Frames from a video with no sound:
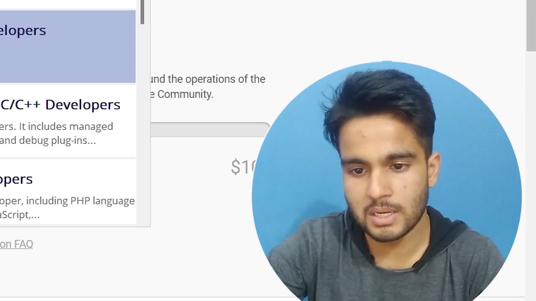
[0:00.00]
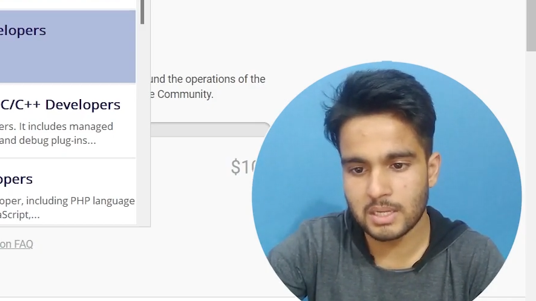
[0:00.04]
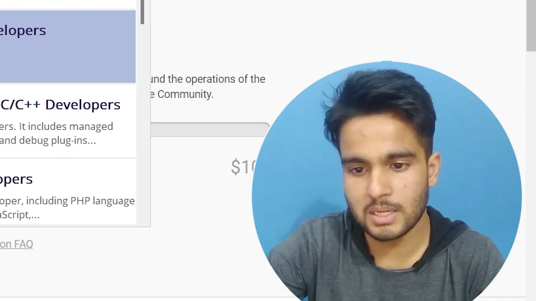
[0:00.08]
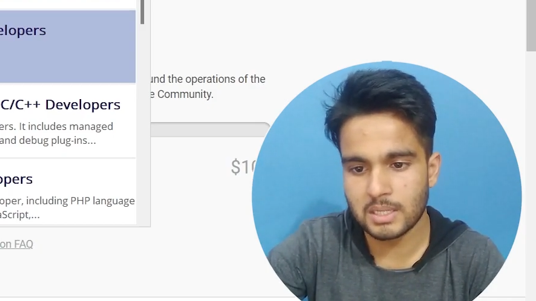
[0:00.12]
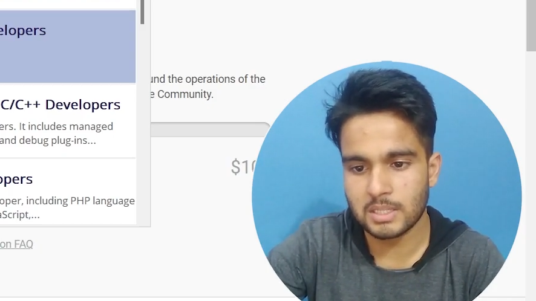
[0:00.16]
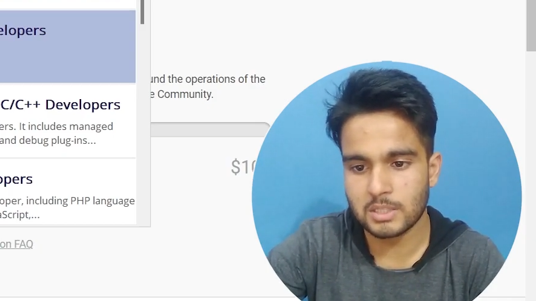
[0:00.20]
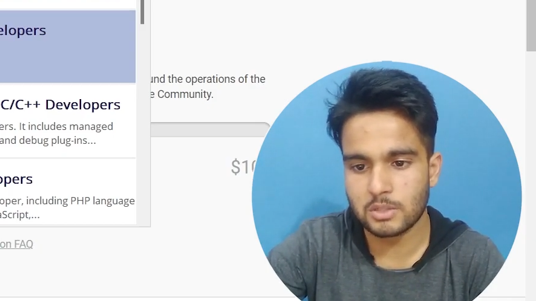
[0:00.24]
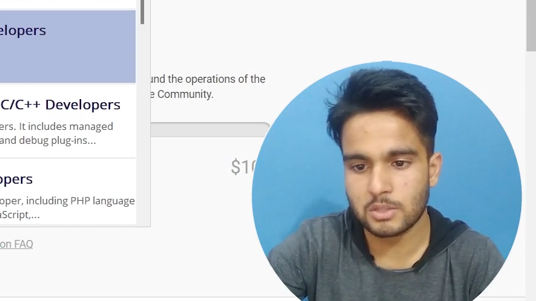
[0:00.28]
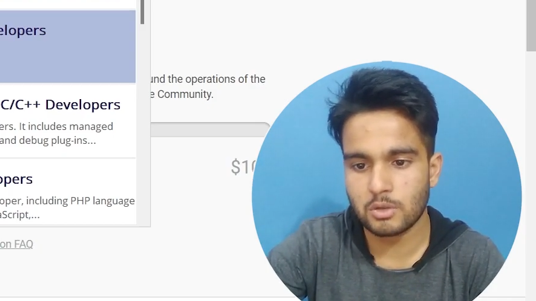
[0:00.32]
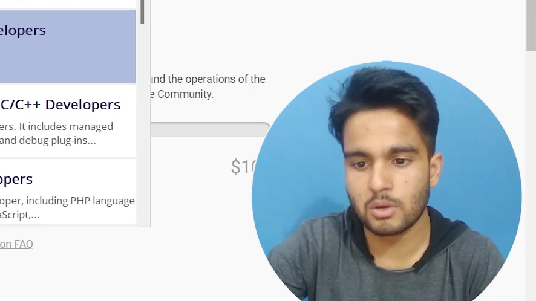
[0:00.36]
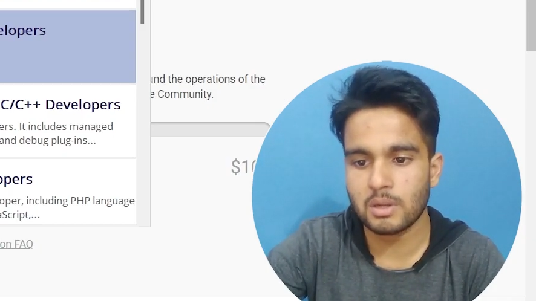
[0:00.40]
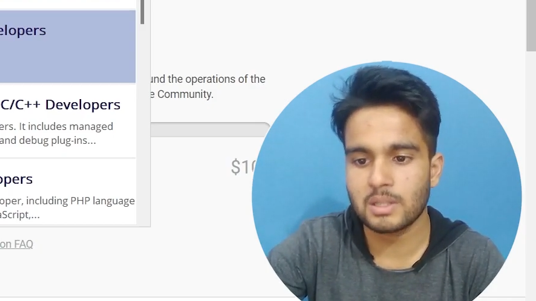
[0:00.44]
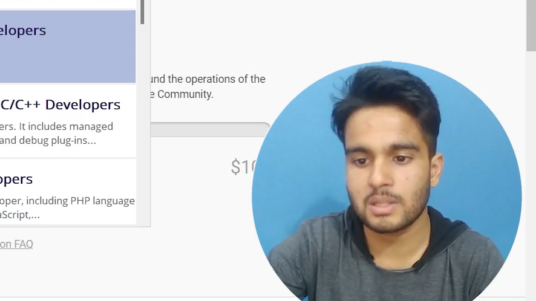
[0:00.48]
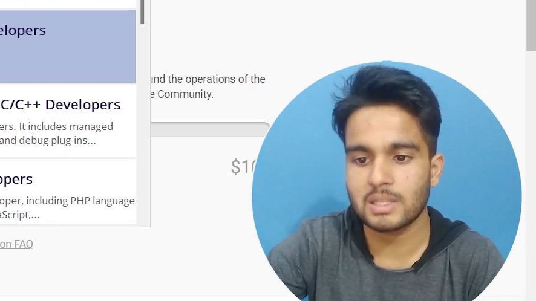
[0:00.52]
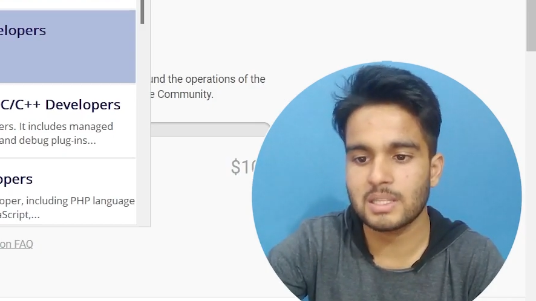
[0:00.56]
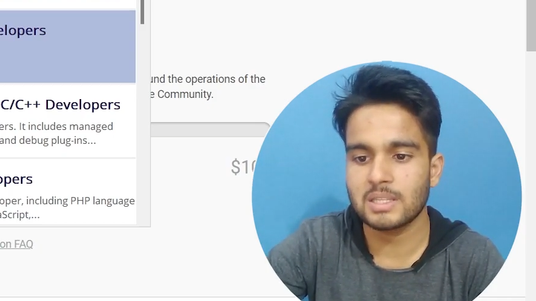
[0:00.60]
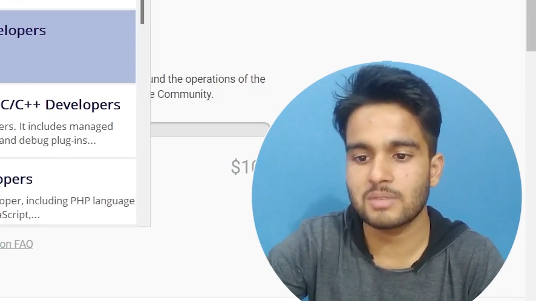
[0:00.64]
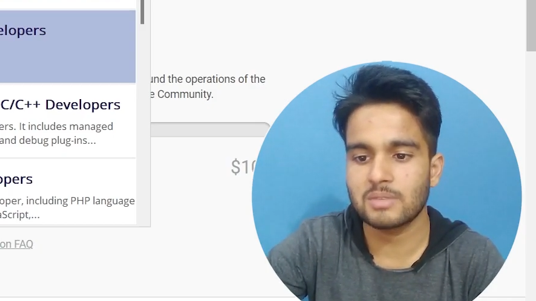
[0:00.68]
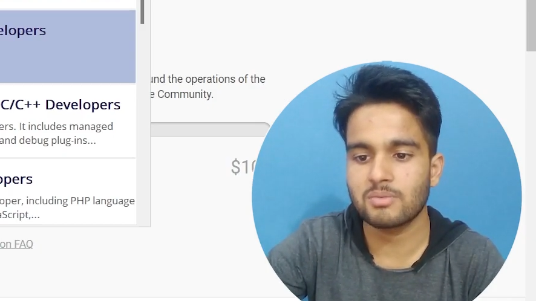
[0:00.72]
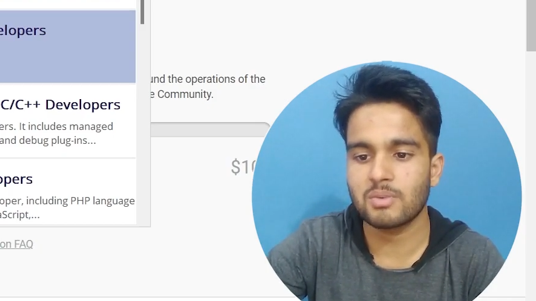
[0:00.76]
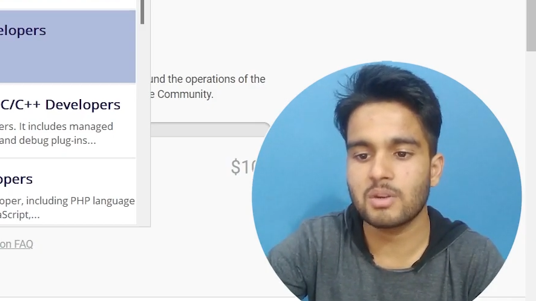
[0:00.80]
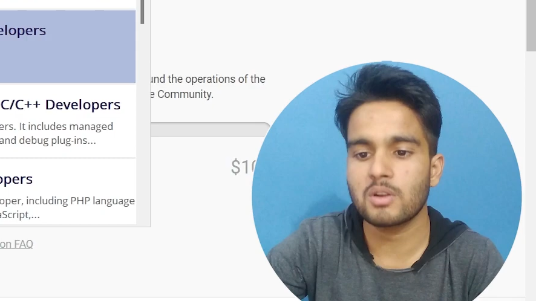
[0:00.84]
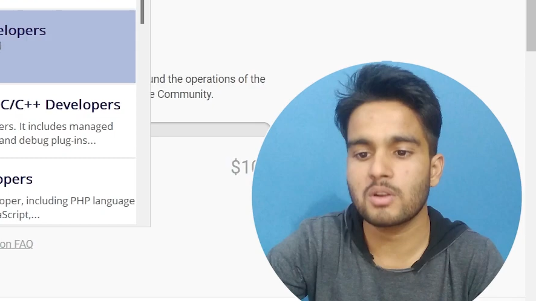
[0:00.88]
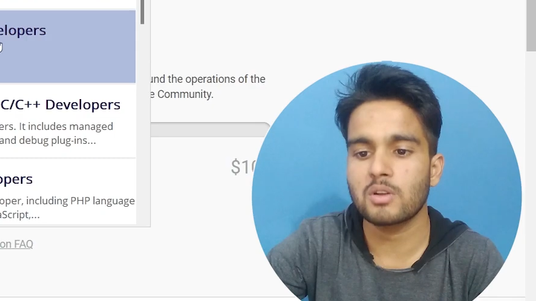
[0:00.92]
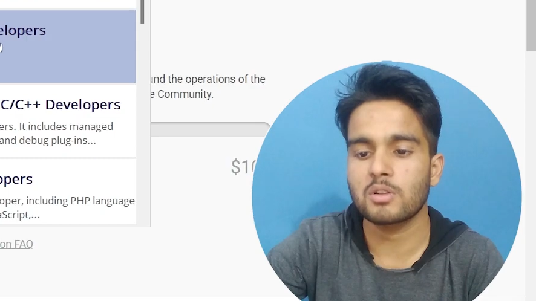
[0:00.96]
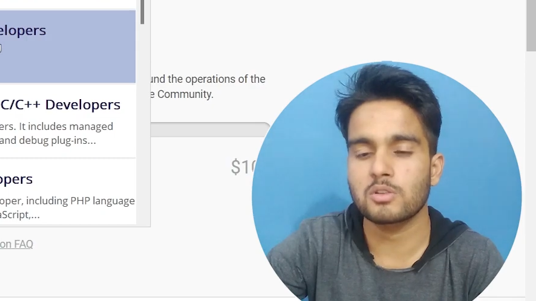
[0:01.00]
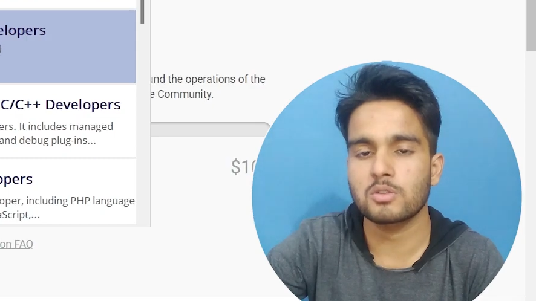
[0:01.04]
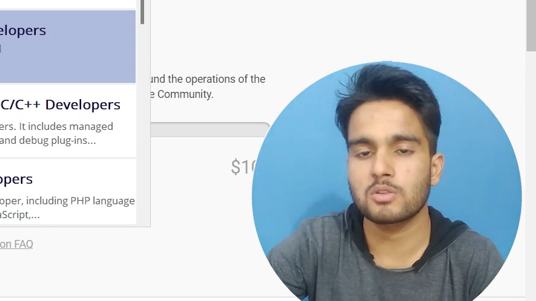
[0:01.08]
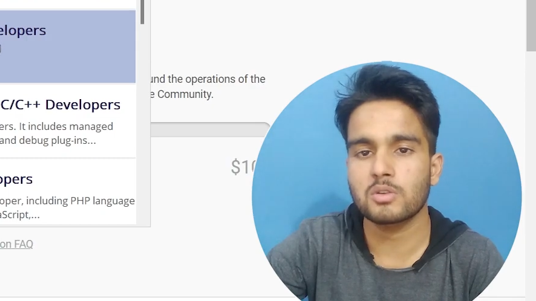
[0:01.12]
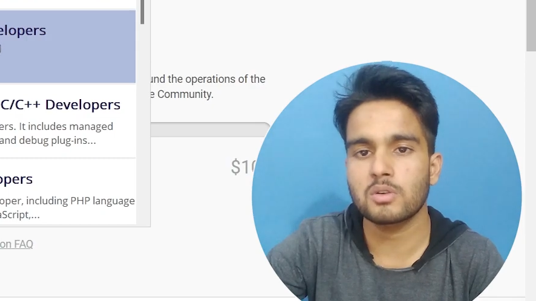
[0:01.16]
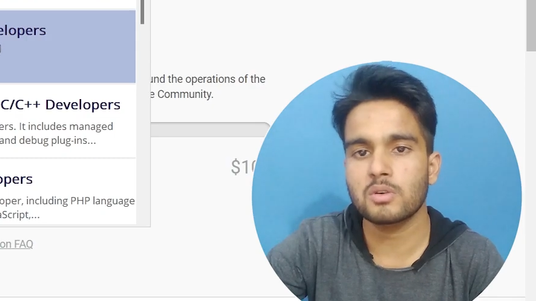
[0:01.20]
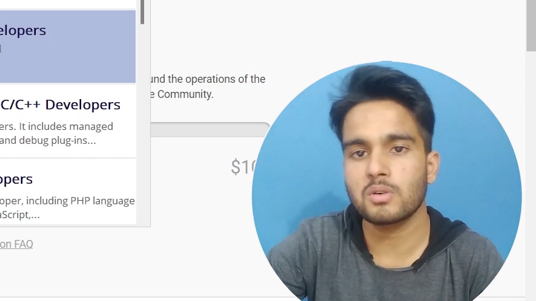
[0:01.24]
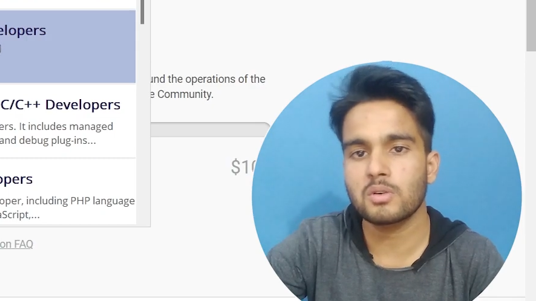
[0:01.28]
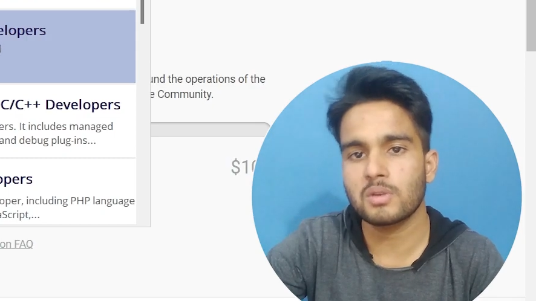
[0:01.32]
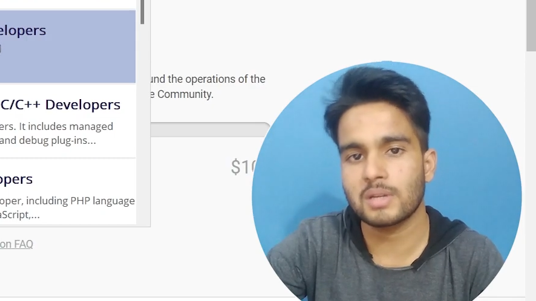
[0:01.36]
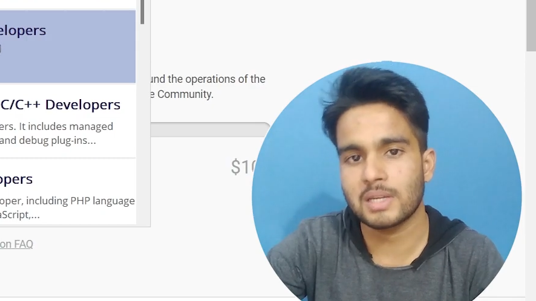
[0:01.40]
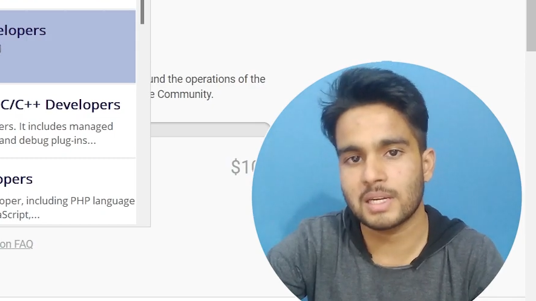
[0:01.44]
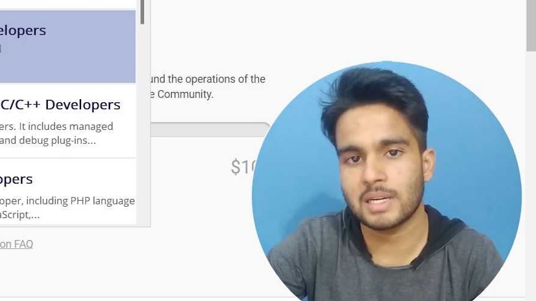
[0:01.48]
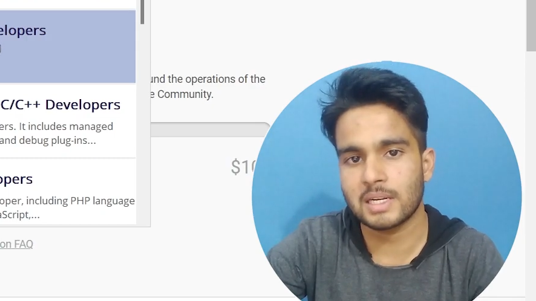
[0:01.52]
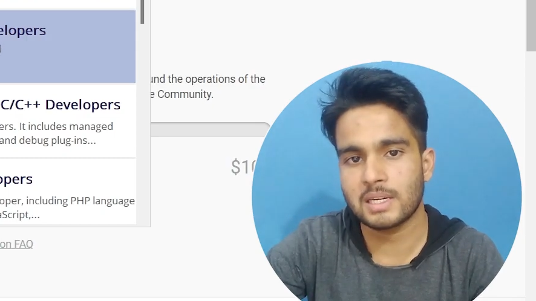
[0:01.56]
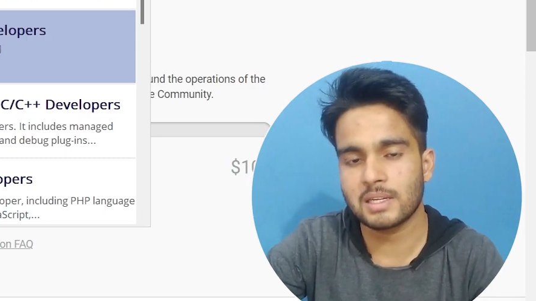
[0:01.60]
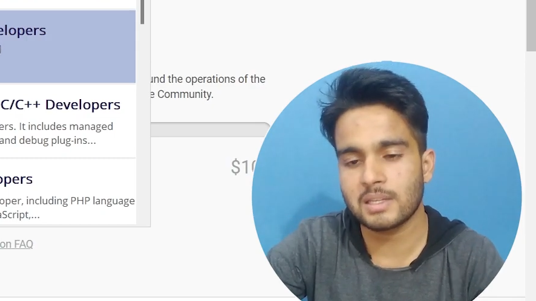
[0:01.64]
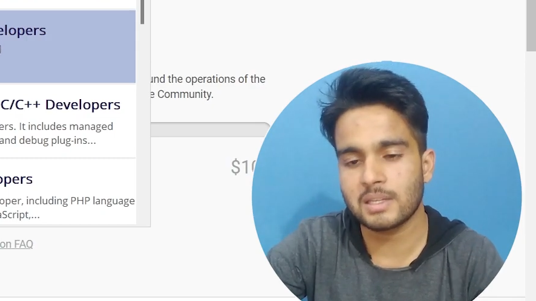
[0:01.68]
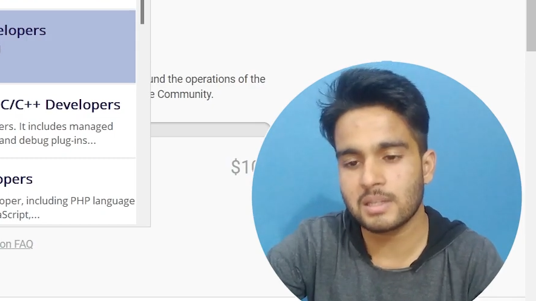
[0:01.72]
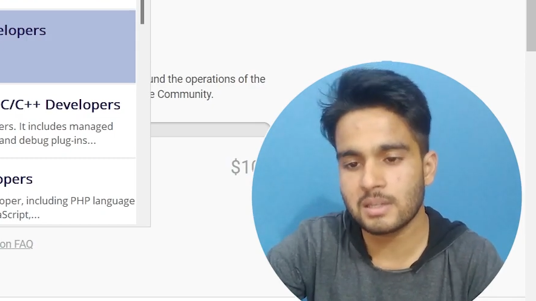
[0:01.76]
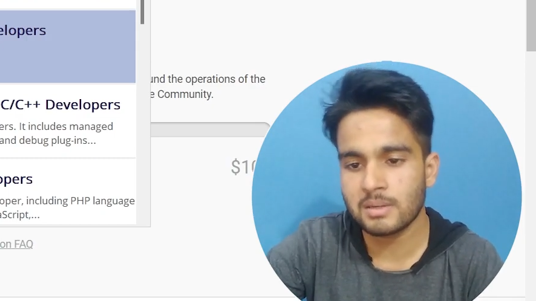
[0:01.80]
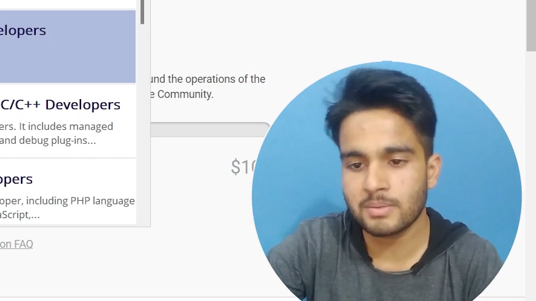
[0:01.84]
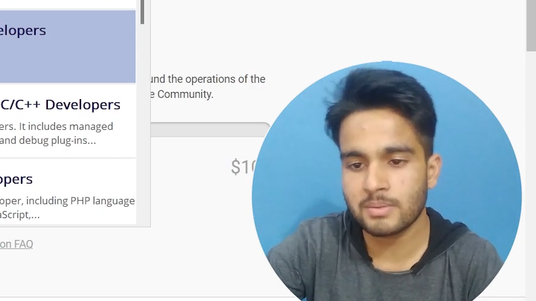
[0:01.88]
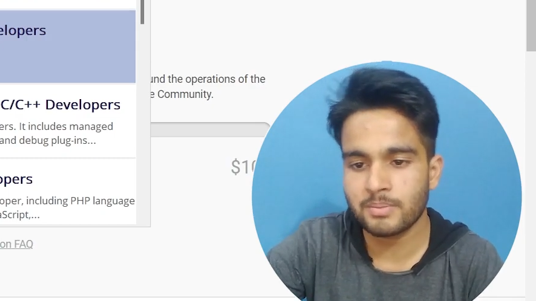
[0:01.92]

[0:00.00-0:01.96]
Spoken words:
install this one also later,